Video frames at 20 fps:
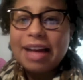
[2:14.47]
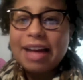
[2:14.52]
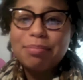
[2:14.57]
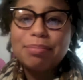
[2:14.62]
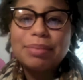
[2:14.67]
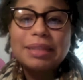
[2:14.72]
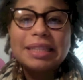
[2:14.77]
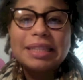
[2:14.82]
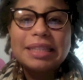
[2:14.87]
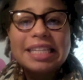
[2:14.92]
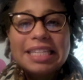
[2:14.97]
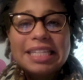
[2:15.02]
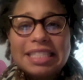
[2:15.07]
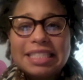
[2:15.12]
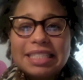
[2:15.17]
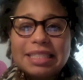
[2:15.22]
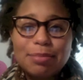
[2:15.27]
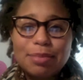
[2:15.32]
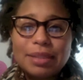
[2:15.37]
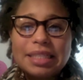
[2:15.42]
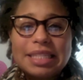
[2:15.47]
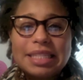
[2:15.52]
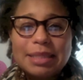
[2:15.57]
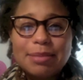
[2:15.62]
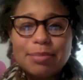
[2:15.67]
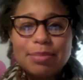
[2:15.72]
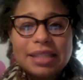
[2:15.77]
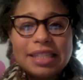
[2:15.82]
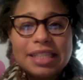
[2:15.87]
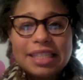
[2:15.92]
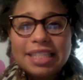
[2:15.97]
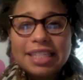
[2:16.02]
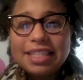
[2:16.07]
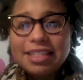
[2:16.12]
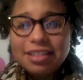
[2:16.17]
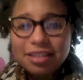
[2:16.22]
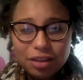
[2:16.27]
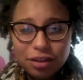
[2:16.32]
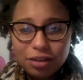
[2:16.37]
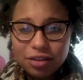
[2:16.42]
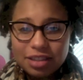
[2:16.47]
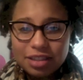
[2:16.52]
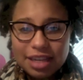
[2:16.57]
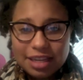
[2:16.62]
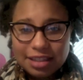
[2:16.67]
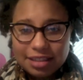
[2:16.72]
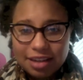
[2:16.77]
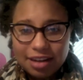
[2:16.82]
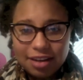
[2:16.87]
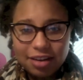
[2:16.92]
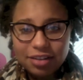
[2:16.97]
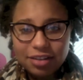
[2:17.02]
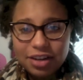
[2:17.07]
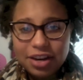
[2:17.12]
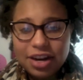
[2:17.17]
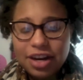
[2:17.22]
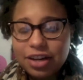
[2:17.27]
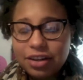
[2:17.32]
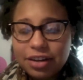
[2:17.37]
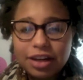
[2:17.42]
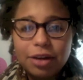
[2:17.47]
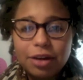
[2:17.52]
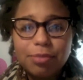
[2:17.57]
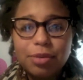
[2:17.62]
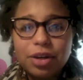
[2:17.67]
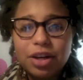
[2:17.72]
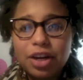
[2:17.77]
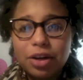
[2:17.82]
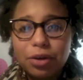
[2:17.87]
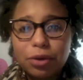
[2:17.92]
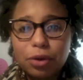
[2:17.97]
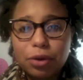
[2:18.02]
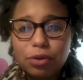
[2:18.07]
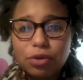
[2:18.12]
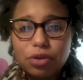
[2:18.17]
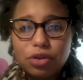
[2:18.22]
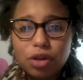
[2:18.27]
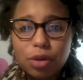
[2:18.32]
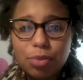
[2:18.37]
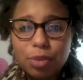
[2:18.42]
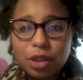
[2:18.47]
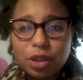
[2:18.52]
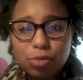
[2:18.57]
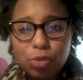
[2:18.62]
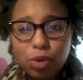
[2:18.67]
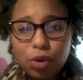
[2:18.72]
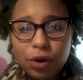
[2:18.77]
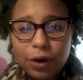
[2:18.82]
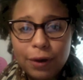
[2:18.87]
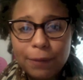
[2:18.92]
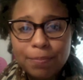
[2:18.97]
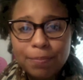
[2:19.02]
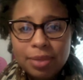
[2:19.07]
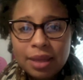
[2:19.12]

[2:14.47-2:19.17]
please, please, please use less heat on your hair. It'll help your hair grow so much more.